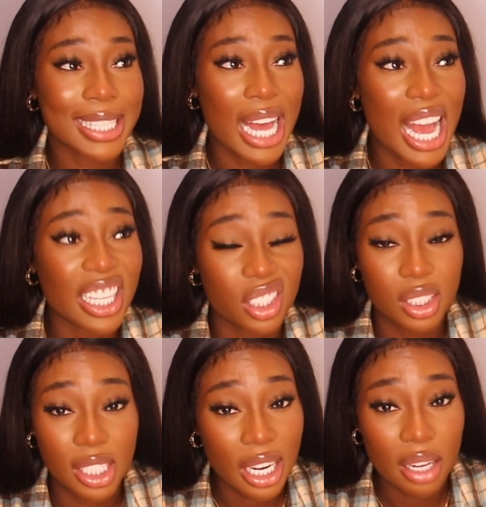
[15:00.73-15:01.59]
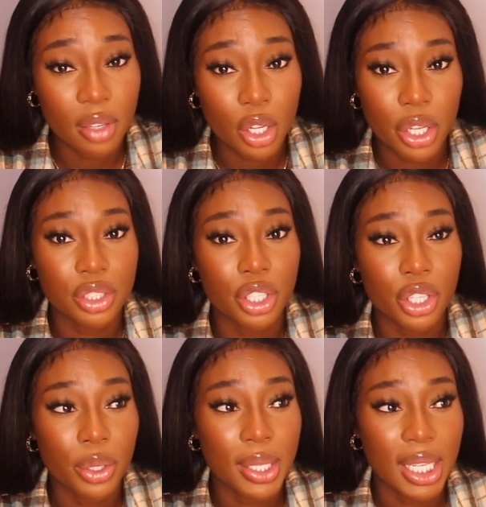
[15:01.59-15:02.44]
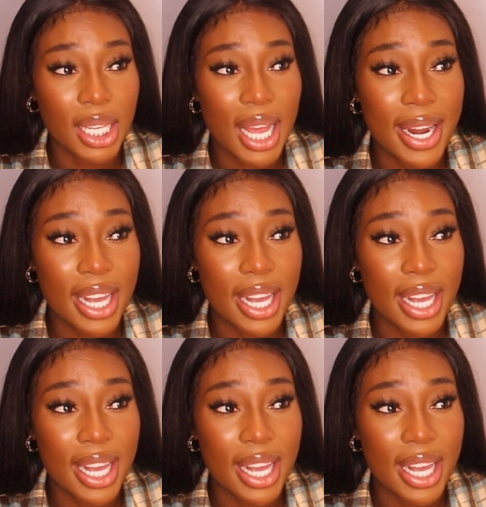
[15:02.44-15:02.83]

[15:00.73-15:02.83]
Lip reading: that I just didn't even go to uni